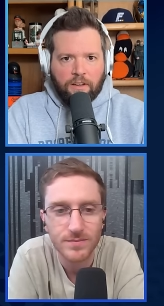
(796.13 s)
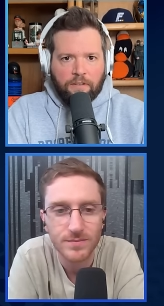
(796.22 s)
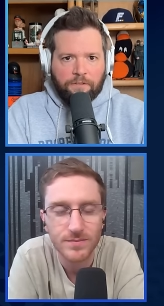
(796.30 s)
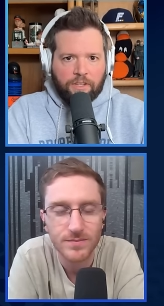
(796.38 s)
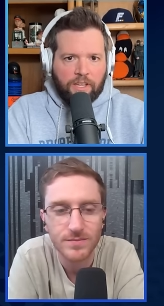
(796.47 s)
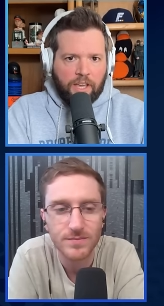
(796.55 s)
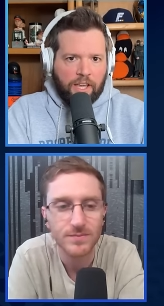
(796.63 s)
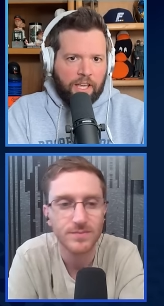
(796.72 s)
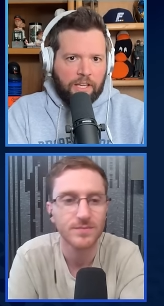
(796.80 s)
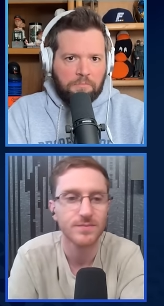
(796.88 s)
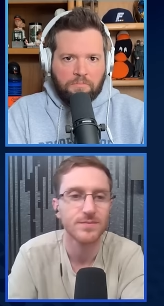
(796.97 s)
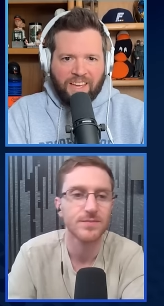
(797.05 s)
Speaker 1: for the
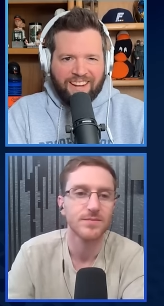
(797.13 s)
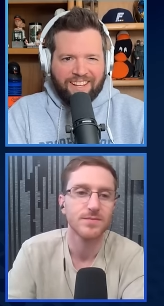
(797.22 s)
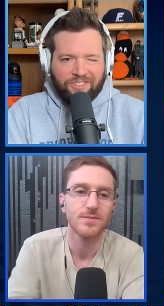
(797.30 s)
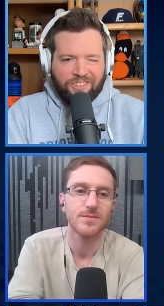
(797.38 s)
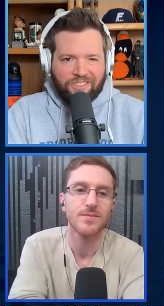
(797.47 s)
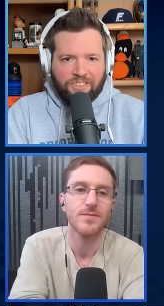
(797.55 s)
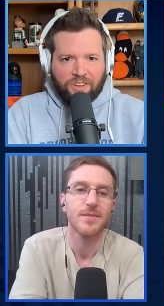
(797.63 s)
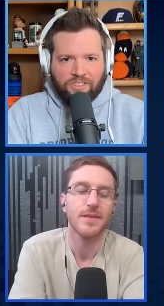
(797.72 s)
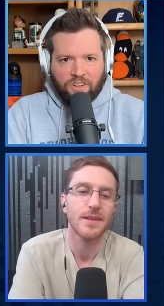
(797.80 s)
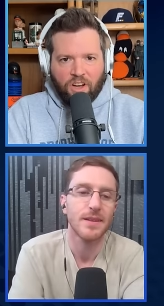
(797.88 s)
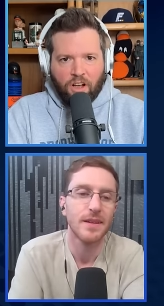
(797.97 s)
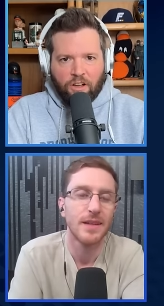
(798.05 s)
game? Any interest in those
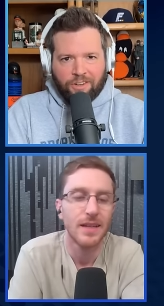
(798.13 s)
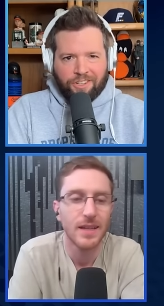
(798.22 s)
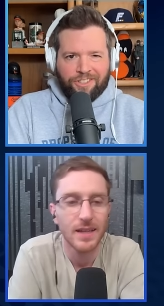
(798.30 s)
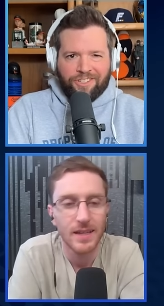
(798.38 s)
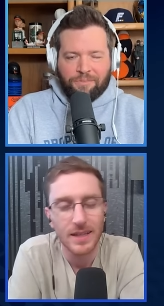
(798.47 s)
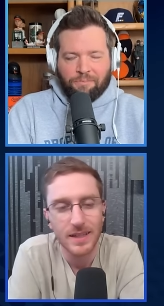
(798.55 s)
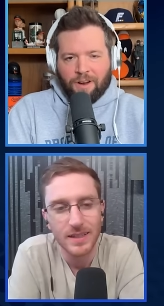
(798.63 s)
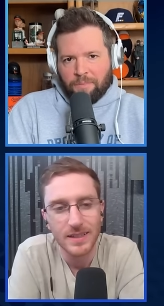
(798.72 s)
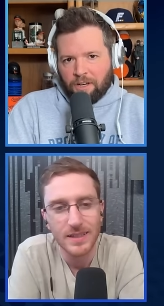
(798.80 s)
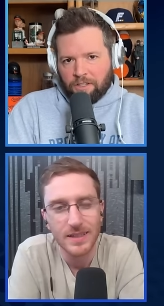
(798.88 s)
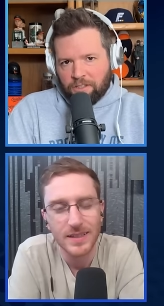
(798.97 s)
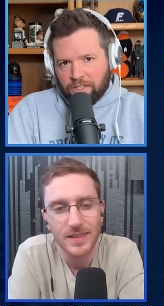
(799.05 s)
at all, or you're just
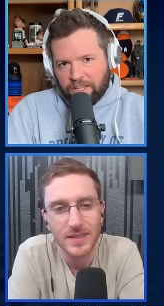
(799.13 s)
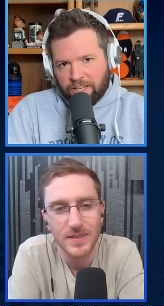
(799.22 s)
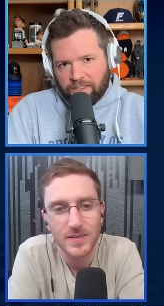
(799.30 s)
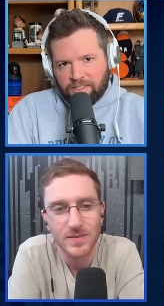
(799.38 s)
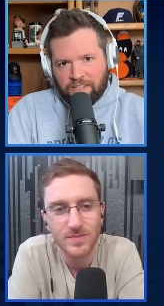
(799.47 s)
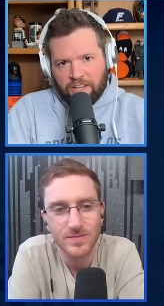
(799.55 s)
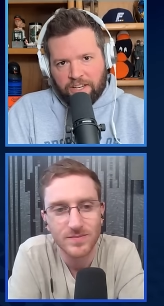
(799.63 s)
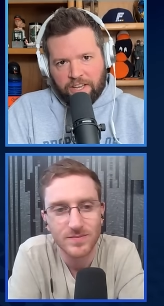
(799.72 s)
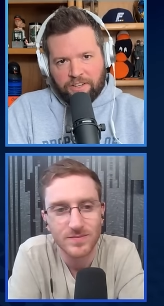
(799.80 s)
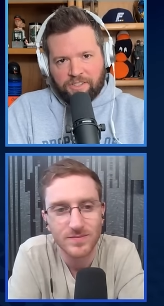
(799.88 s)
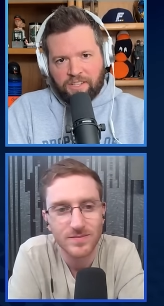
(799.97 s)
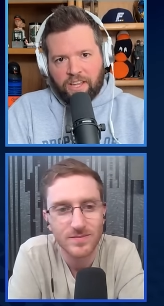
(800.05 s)
primarily looking at the San
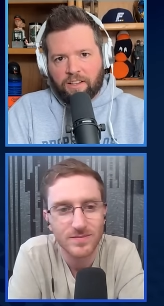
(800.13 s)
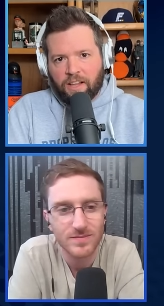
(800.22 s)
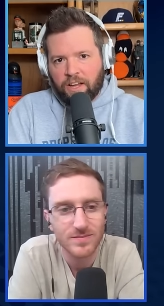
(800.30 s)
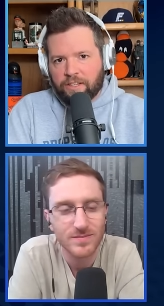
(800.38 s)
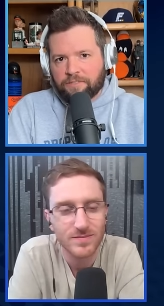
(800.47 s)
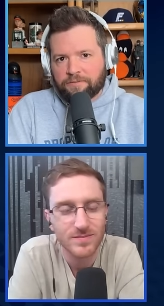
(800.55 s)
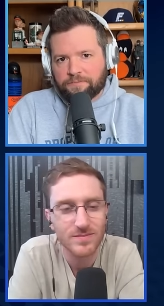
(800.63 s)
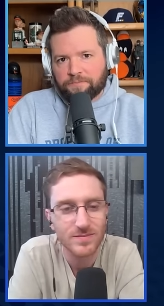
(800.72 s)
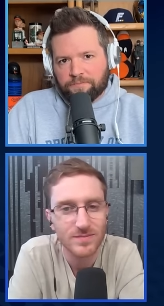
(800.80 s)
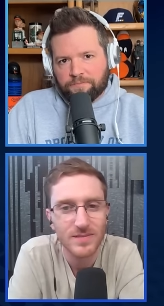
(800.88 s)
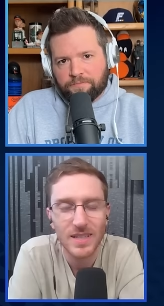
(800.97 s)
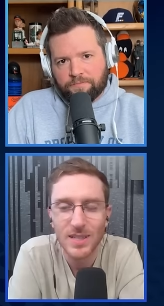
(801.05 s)
Diego State line?
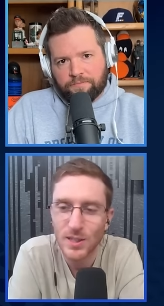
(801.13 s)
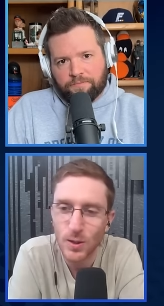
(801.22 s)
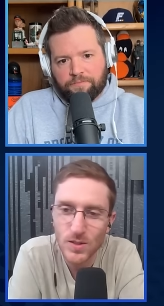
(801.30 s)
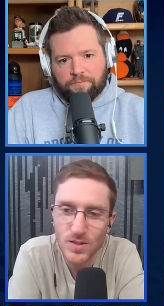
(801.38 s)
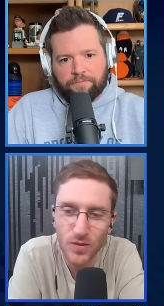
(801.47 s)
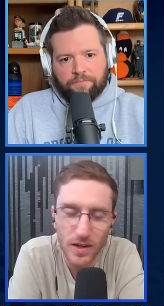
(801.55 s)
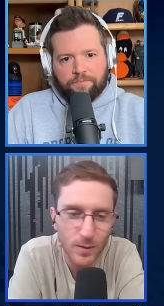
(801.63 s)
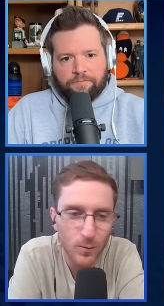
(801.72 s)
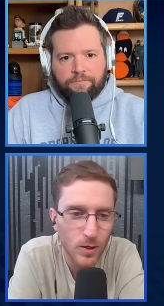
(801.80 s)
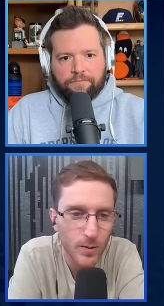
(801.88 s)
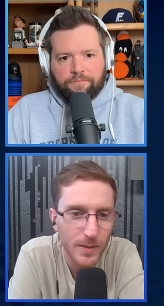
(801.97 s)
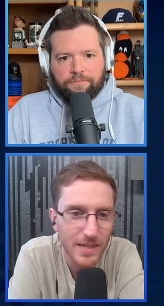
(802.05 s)
Speaker 2: You know what's funny,
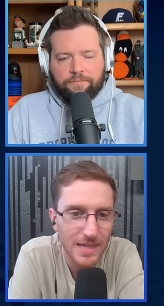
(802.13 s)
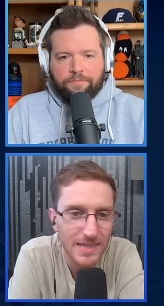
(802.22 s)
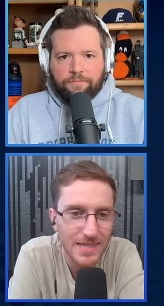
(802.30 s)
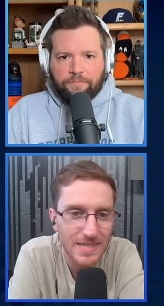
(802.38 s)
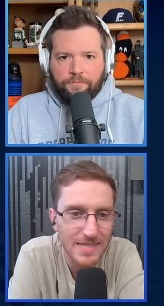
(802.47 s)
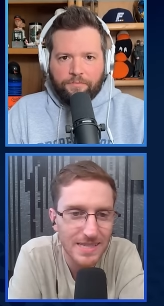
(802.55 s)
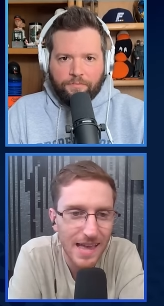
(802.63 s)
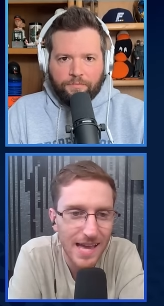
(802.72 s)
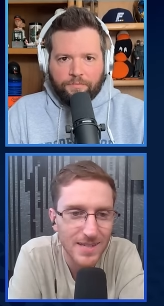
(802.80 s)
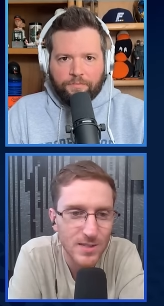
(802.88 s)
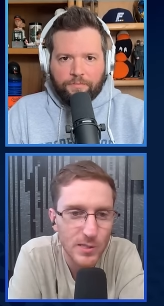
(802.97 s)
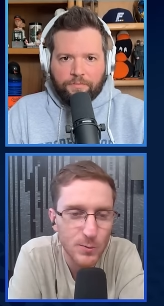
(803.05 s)
Worm? In these
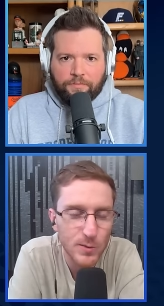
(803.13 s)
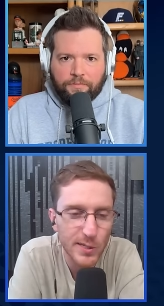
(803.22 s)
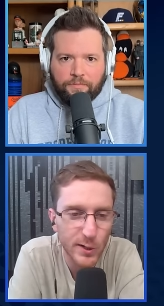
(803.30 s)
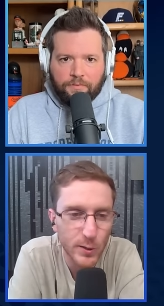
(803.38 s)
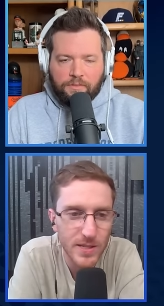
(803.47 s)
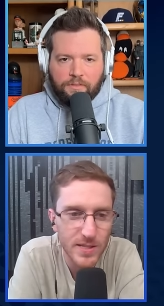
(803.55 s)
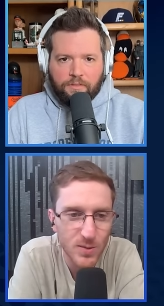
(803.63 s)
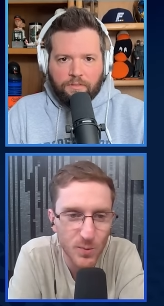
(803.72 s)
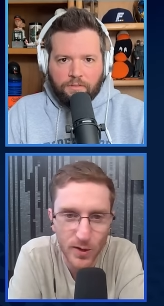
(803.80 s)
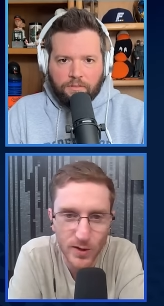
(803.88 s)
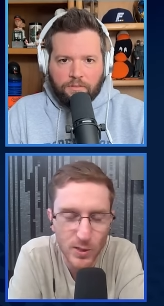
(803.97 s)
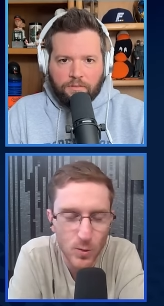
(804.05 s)
last two tournaments
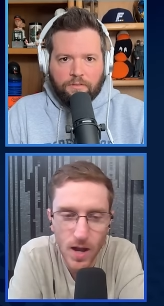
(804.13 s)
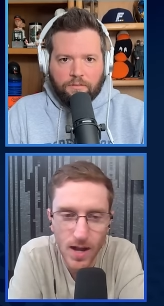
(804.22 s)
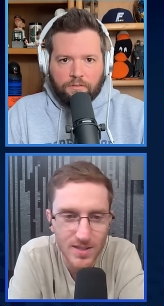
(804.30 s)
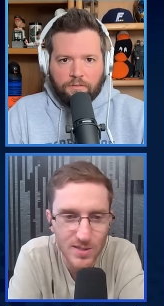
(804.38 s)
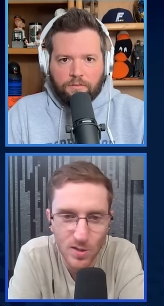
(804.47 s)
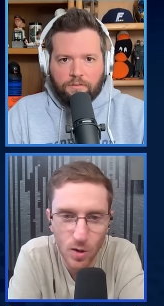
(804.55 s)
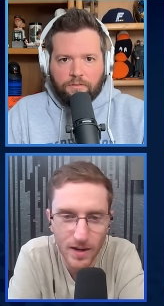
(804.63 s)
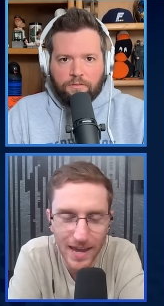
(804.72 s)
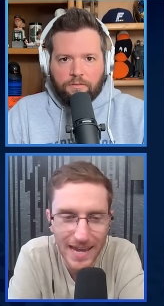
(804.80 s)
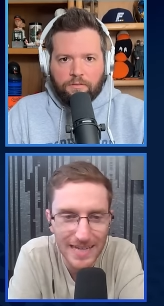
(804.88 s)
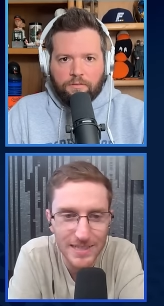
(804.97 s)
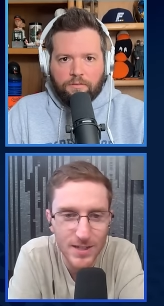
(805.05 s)
where UConn's gone
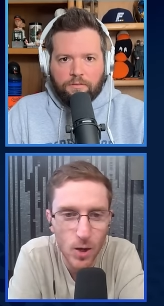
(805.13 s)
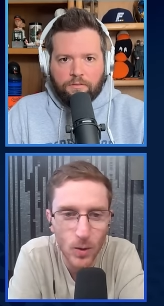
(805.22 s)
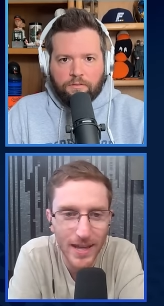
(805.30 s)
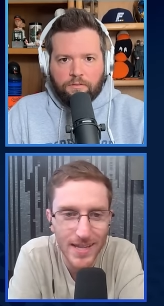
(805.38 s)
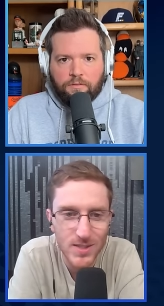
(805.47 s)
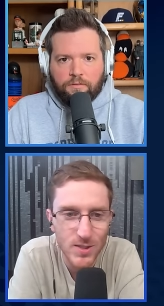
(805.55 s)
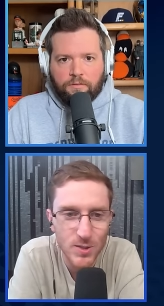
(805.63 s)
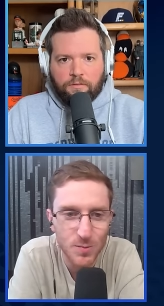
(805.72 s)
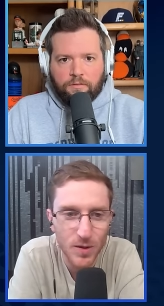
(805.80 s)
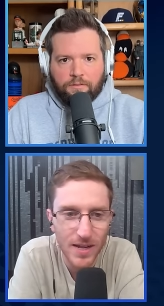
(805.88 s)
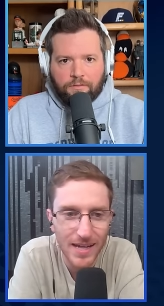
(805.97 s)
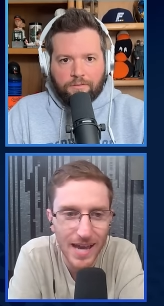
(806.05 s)
eight and oh against the
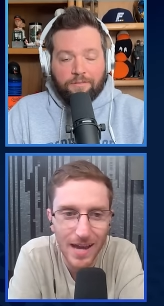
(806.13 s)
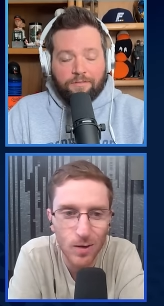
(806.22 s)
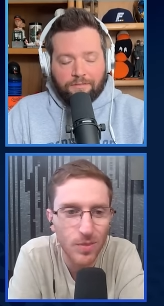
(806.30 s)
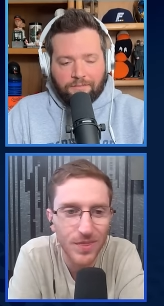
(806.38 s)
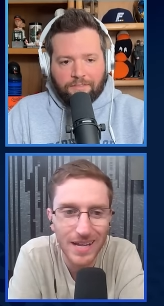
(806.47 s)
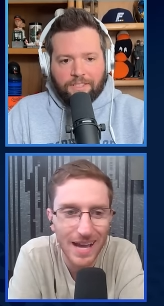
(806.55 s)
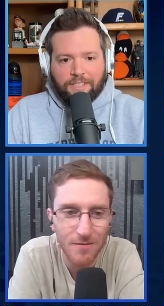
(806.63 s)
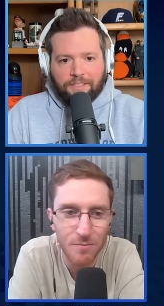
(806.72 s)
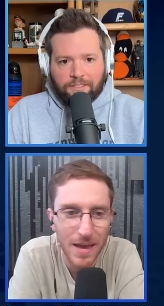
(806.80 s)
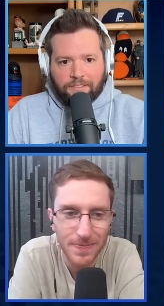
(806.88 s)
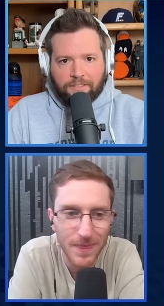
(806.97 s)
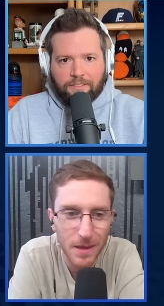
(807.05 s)
spread, I don't think I've bet